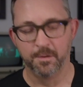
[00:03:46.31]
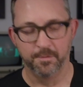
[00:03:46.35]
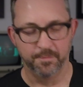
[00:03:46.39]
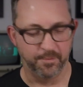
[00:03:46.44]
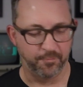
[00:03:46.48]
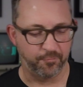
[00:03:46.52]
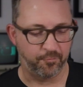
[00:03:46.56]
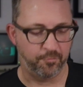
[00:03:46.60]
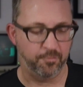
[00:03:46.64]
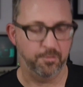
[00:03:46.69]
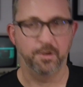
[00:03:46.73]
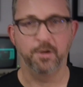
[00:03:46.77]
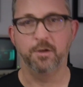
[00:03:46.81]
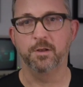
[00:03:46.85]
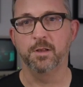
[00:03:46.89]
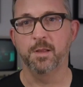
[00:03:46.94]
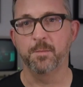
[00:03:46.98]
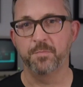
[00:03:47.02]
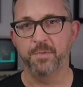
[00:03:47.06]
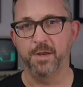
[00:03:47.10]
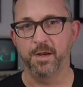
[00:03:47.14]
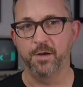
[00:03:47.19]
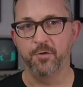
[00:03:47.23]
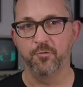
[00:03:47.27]
this
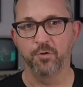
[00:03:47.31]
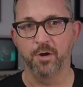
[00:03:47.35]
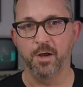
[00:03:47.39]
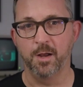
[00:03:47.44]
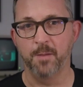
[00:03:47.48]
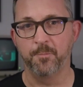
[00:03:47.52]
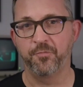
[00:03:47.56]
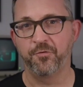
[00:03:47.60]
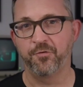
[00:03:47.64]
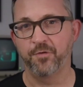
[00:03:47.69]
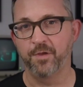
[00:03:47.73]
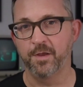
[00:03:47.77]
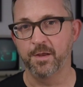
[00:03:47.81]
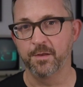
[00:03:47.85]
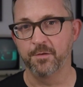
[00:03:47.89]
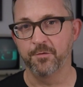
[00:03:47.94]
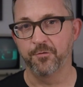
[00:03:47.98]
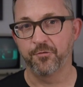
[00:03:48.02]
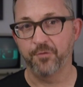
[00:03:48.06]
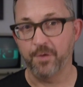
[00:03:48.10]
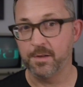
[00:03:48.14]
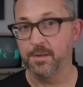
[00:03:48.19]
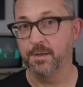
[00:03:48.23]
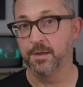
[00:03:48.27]
critical update drops,
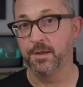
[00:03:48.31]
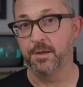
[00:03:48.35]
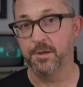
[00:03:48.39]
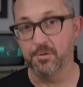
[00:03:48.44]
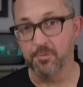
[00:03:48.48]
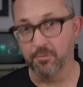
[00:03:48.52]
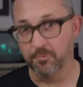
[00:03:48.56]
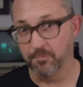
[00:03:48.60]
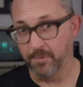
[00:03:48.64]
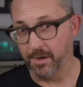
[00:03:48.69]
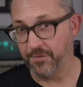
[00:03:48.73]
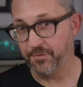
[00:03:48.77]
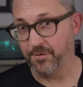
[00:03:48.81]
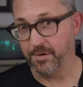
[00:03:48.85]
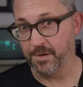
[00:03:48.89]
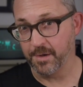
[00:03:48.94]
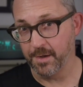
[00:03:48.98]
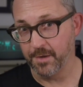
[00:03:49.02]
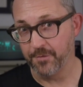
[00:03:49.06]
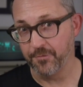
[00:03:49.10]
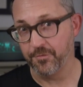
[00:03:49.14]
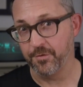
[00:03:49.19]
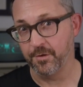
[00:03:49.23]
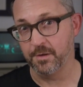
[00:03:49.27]
and suddenly you are racing
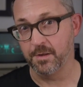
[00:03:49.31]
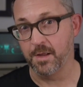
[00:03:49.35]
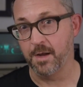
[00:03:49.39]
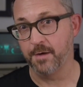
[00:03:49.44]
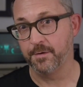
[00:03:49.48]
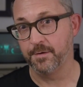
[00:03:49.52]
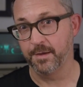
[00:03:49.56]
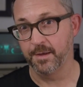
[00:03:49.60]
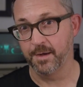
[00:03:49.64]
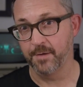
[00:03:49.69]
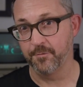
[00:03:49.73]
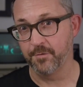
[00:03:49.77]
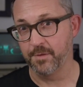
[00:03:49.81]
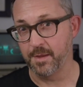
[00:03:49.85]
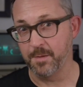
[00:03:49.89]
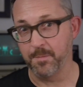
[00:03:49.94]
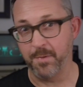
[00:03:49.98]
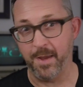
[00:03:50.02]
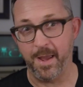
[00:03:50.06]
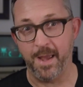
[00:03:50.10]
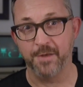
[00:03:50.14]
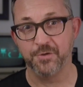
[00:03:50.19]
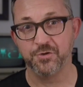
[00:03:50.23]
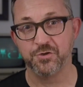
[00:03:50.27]
against the clock to get everything
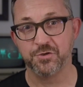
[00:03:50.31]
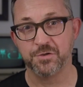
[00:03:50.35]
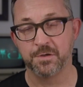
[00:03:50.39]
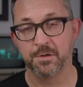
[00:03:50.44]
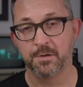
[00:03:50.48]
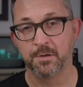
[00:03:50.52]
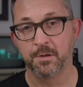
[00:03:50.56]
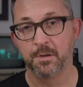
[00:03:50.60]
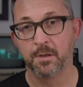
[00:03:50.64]
patched.